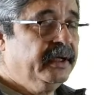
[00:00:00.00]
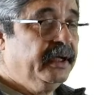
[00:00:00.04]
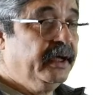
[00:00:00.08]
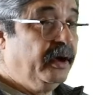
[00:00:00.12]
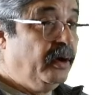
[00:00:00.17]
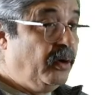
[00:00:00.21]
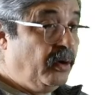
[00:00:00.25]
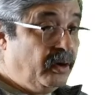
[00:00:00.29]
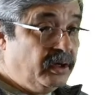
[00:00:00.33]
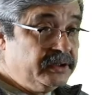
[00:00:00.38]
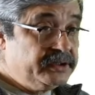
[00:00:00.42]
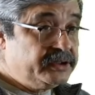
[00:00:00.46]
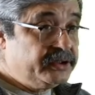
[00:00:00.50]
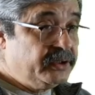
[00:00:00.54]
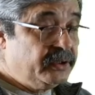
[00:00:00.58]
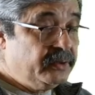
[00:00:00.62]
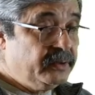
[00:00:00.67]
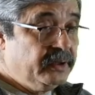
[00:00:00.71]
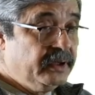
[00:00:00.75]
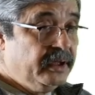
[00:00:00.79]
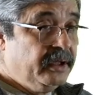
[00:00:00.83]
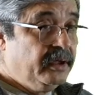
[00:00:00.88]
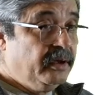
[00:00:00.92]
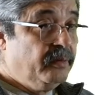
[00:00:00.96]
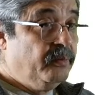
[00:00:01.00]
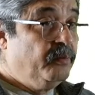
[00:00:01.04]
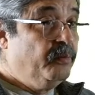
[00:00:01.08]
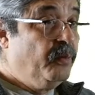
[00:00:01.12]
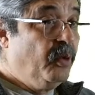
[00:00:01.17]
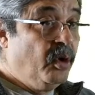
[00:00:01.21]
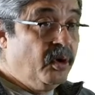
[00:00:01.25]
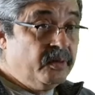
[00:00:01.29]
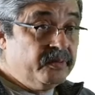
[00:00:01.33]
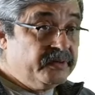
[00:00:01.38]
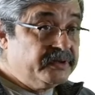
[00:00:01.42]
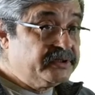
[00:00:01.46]
Also,
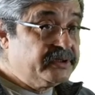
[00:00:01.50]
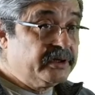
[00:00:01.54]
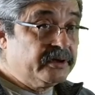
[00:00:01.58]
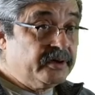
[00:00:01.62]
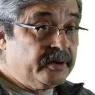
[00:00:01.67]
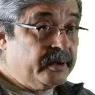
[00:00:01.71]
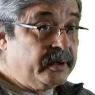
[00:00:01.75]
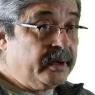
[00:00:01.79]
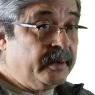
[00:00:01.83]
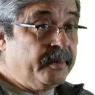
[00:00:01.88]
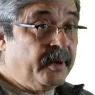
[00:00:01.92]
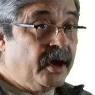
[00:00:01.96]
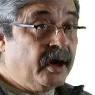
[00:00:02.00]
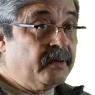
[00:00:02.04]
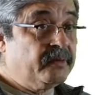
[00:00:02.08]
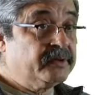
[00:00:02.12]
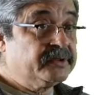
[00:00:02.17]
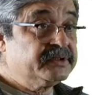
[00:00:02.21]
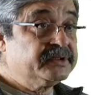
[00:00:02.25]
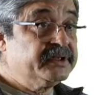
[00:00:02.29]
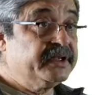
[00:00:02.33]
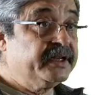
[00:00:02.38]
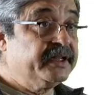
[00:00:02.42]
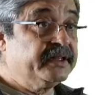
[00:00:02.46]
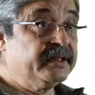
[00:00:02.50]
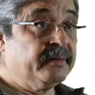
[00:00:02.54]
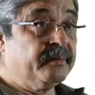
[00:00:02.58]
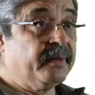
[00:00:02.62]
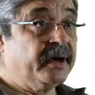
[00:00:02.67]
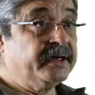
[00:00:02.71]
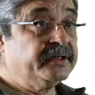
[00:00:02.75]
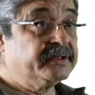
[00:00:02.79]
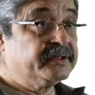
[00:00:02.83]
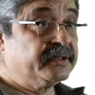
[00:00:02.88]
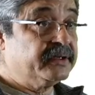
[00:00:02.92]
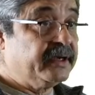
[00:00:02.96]
more residual MR was seen in the
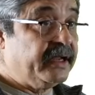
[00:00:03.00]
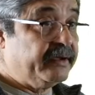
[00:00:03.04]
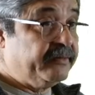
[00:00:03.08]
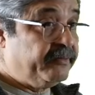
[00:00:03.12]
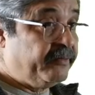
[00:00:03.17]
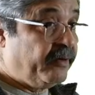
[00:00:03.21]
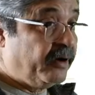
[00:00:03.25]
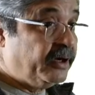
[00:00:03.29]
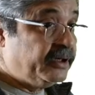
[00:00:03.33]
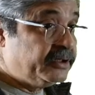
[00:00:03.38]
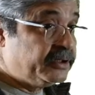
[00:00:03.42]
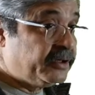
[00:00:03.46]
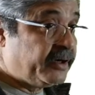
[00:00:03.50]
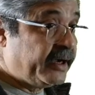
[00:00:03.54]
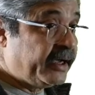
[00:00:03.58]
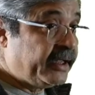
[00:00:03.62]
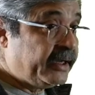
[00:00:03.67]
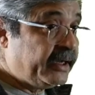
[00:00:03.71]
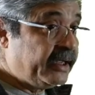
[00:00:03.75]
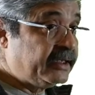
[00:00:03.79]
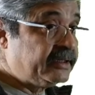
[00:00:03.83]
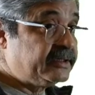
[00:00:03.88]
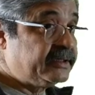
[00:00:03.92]
mitral FR trial